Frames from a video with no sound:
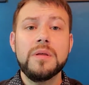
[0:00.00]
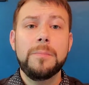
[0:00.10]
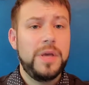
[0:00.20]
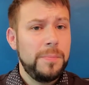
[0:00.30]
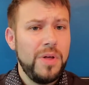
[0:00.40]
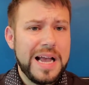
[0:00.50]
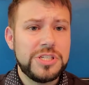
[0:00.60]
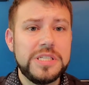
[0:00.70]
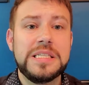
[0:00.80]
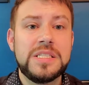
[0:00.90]
people
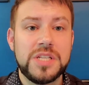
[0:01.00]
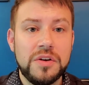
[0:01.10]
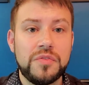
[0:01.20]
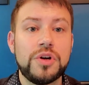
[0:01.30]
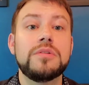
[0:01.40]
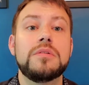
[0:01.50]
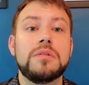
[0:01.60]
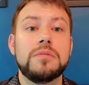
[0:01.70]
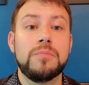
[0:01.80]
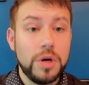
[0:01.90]
actually did suffer
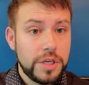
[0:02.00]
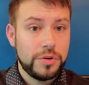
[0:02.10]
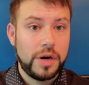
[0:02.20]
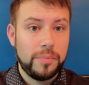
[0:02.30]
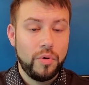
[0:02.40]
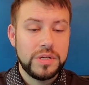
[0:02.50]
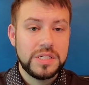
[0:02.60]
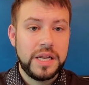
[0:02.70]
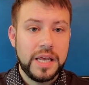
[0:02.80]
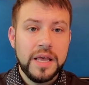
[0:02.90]
mercury
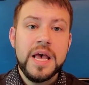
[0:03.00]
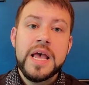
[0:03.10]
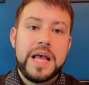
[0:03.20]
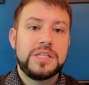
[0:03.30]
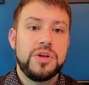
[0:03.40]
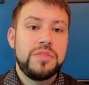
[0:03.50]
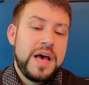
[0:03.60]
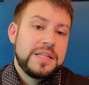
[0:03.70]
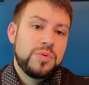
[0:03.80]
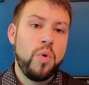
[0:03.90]
poisoning. And so
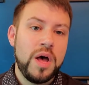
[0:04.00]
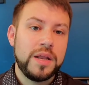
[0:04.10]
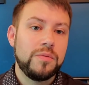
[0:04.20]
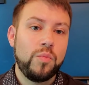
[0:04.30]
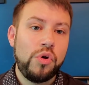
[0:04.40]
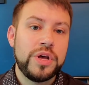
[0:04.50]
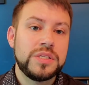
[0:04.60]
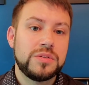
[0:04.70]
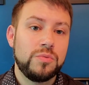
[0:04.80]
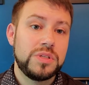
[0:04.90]
that's what
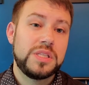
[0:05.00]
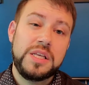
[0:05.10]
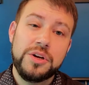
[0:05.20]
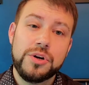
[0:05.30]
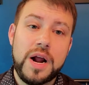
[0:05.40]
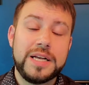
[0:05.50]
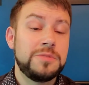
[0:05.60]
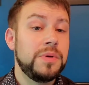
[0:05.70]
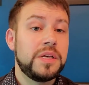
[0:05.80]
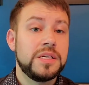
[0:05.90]
was
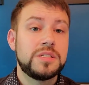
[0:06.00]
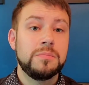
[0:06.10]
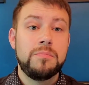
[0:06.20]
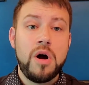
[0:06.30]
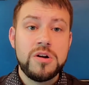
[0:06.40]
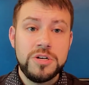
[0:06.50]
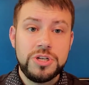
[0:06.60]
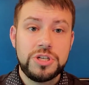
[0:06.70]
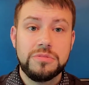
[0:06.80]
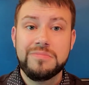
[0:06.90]
theorized, because
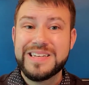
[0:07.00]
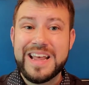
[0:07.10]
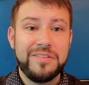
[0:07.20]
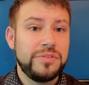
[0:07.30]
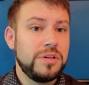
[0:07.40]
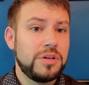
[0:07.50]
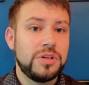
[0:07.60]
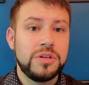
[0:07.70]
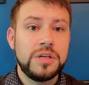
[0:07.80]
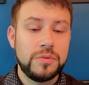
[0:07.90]
Marsh never
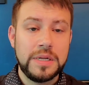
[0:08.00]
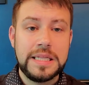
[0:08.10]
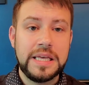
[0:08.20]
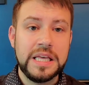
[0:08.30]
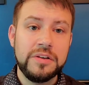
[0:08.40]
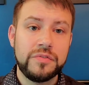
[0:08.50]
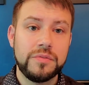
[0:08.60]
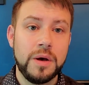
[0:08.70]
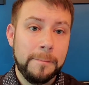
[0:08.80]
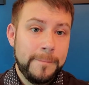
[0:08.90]
could really give
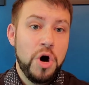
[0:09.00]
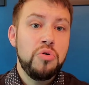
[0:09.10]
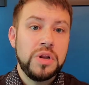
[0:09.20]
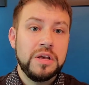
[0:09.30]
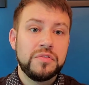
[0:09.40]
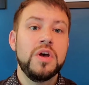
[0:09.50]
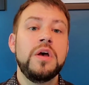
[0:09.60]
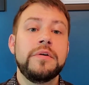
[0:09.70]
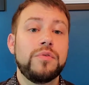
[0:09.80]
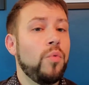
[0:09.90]
a motive
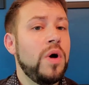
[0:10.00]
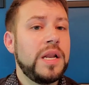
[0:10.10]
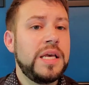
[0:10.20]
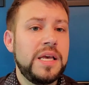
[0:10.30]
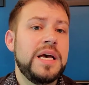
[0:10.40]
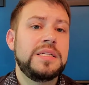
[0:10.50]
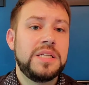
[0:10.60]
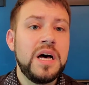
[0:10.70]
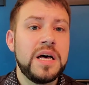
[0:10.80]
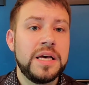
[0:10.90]
for what he had
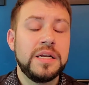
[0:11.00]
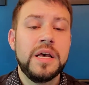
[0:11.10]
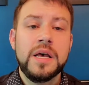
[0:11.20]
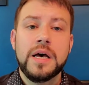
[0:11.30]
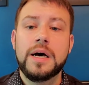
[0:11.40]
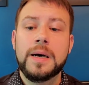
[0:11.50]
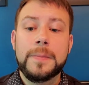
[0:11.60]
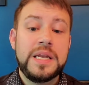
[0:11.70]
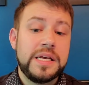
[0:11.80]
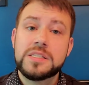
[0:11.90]
done.
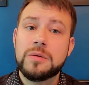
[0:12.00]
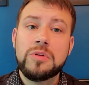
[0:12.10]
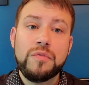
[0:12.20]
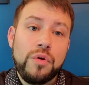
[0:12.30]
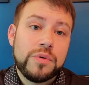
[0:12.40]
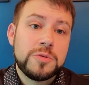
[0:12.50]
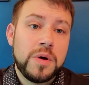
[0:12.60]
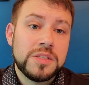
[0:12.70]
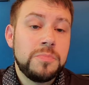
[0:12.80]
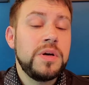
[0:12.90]
And he accepted full
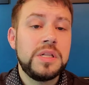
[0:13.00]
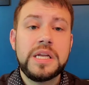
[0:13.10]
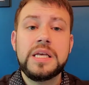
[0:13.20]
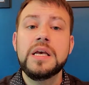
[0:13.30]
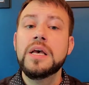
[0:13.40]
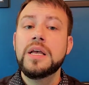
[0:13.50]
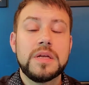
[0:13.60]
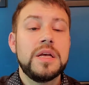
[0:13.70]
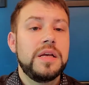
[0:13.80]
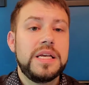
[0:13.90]
responsibility.
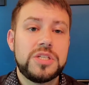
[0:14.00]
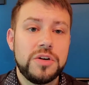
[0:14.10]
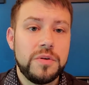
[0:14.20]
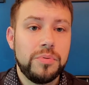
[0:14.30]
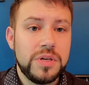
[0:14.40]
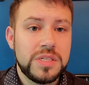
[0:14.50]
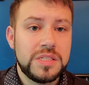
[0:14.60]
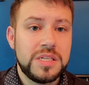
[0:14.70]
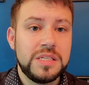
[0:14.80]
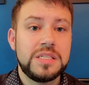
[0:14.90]
He served a
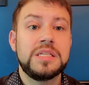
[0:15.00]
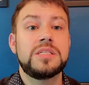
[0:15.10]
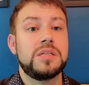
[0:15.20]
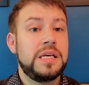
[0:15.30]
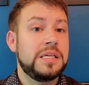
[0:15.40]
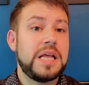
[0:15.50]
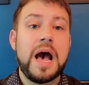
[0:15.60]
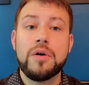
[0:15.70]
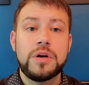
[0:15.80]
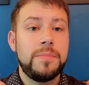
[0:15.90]
prison sentence. He is
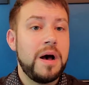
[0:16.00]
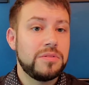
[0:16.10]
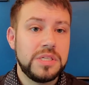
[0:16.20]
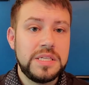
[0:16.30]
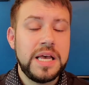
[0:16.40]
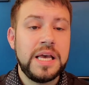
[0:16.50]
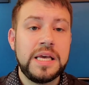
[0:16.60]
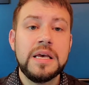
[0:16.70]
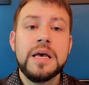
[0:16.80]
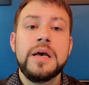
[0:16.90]
out and about
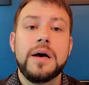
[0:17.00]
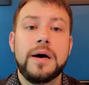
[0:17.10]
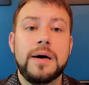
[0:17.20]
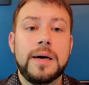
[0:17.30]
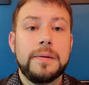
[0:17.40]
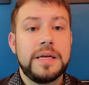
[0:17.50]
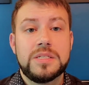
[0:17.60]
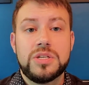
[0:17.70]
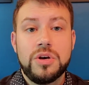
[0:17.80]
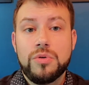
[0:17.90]
today.
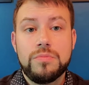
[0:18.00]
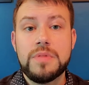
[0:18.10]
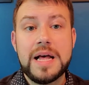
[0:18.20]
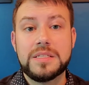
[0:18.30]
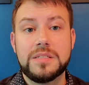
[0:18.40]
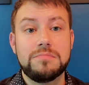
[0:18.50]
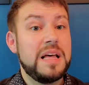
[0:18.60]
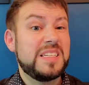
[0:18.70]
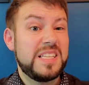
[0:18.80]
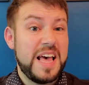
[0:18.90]
And so that's
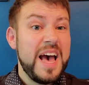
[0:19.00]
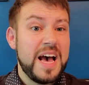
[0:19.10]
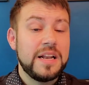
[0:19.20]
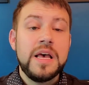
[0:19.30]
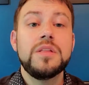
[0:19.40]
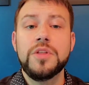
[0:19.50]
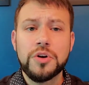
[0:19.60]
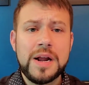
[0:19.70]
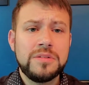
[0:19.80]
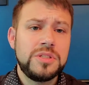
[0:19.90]
that. The
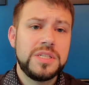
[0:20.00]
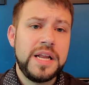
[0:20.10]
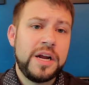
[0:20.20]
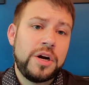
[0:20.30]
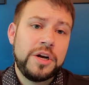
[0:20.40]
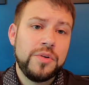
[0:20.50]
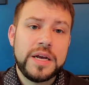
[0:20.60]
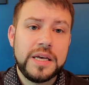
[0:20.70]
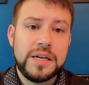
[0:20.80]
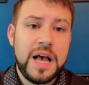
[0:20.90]
grounds today are
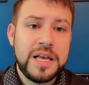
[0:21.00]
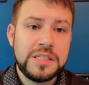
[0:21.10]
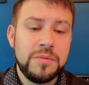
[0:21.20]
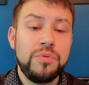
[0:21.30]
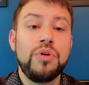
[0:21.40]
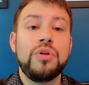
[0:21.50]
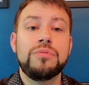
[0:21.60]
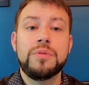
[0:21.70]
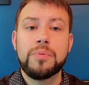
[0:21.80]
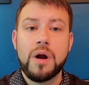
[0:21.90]
irrecognizable.
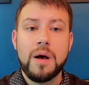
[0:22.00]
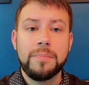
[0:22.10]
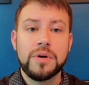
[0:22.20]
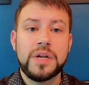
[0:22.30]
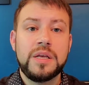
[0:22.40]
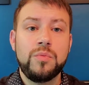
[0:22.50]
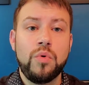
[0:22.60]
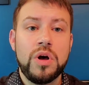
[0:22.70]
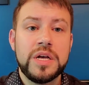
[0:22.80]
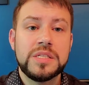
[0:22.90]
The property
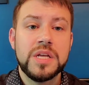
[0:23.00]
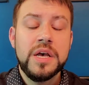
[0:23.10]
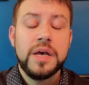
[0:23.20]
was